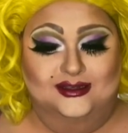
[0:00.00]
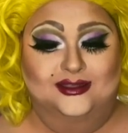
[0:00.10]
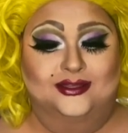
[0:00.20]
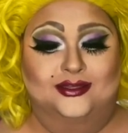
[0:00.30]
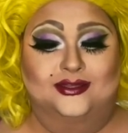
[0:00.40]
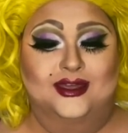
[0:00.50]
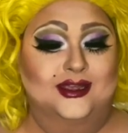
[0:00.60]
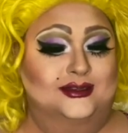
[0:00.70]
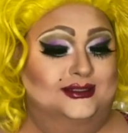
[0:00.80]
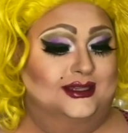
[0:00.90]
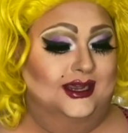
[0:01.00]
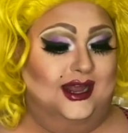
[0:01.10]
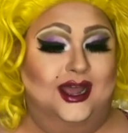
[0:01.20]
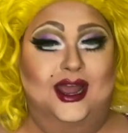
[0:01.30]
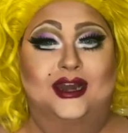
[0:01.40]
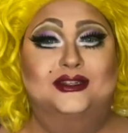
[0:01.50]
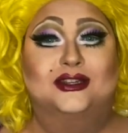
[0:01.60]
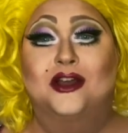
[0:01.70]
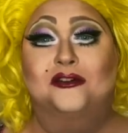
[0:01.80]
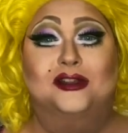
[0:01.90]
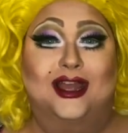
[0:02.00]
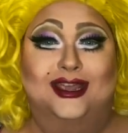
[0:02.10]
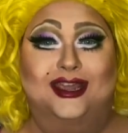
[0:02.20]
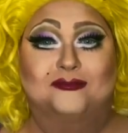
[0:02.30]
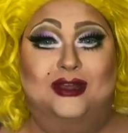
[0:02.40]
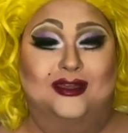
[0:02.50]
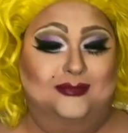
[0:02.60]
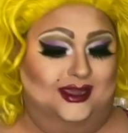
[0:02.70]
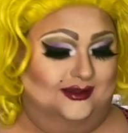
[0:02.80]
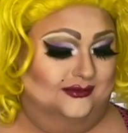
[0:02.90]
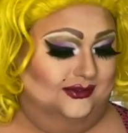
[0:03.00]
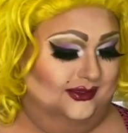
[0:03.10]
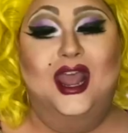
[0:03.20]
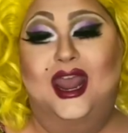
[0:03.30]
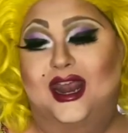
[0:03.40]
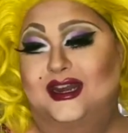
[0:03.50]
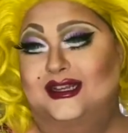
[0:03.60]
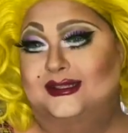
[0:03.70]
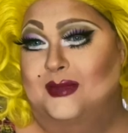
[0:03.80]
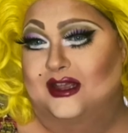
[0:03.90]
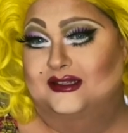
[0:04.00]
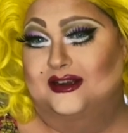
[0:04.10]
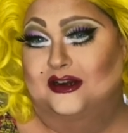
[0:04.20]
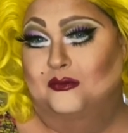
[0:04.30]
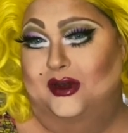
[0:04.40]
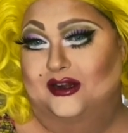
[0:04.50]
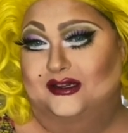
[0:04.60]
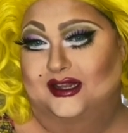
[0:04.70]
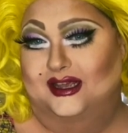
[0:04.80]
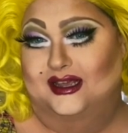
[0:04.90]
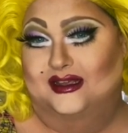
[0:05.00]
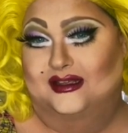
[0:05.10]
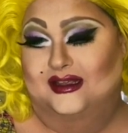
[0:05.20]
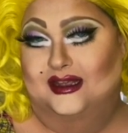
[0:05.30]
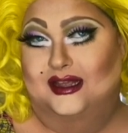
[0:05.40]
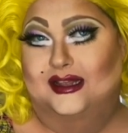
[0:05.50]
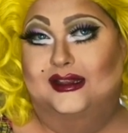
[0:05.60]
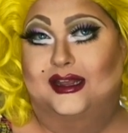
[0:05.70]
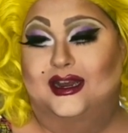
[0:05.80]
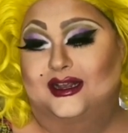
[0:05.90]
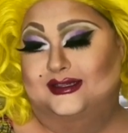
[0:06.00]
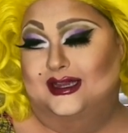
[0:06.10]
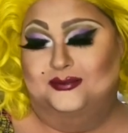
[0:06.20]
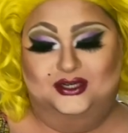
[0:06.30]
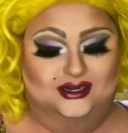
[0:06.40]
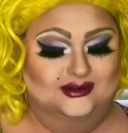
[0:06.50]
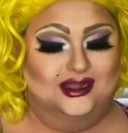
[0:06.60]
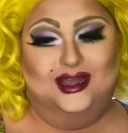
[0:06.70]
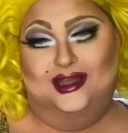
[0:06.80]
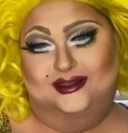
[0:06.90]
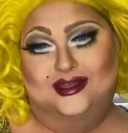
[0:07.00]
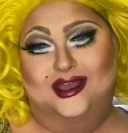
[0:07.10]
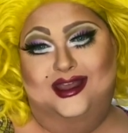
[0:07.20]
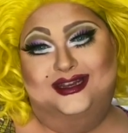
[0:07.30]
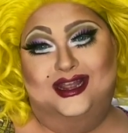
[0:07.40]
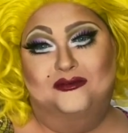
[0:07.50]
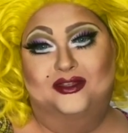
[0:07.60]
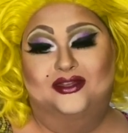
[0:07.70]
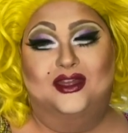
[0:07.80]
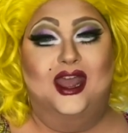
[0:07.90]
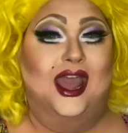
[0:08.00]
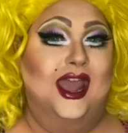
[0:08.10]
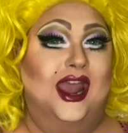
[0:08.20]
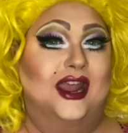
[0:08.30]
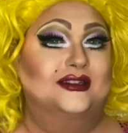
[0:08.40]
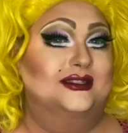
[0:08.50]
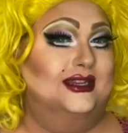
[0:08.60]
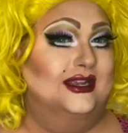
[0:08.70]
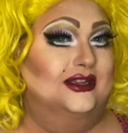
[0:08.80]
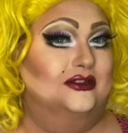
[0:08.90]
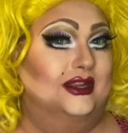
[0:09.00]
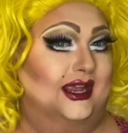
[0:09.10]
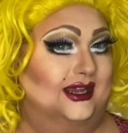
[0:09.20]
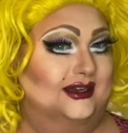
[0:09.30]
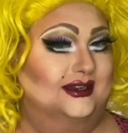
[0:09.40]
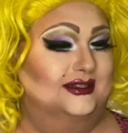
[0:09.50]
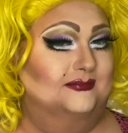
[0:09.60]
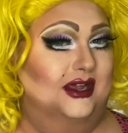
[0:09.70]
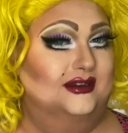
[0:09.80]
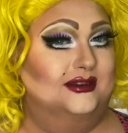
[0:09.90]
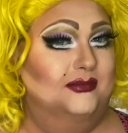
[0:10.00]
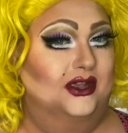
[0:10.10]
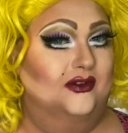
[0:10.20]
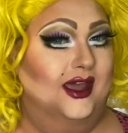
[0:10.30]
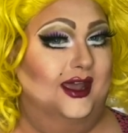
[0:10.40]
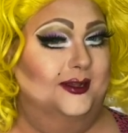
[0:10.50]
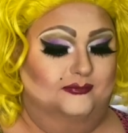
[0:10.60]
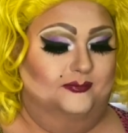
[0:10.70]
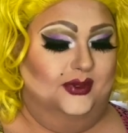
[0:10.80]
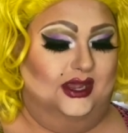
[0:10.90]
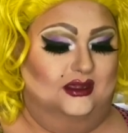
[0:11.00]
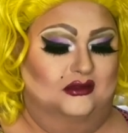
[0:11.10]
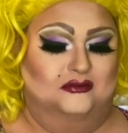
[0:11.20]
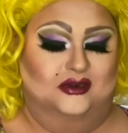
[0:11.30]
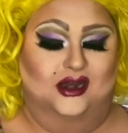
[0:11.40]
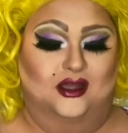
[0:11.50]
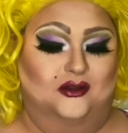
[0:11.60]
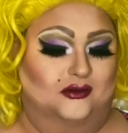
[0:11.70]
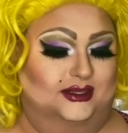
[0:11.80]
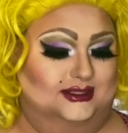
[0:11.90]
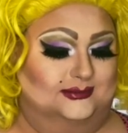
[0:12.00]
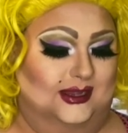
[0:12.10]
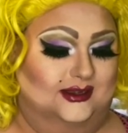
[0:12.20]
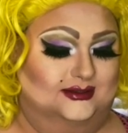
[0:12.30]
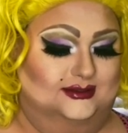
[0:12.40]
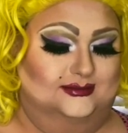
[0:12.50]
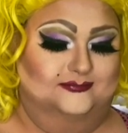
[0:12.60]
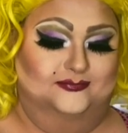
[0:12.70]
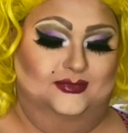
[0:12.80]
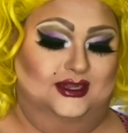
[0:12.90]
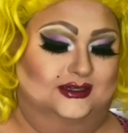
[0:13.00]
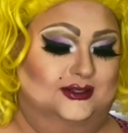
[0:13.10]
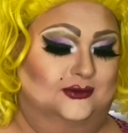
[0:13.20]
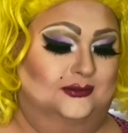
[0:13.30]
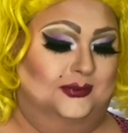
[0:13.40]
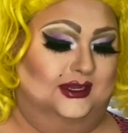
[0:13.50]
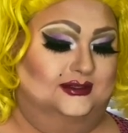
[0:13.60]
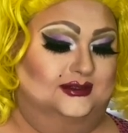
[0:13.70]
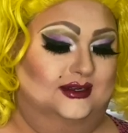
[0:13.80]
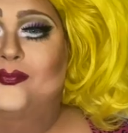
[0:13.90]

Things that I don't like in my mouth. Andy's mints are weirdly like an exception. I can get down with a single Andy's mint and be okay. But oh no, it smells like toothpaste.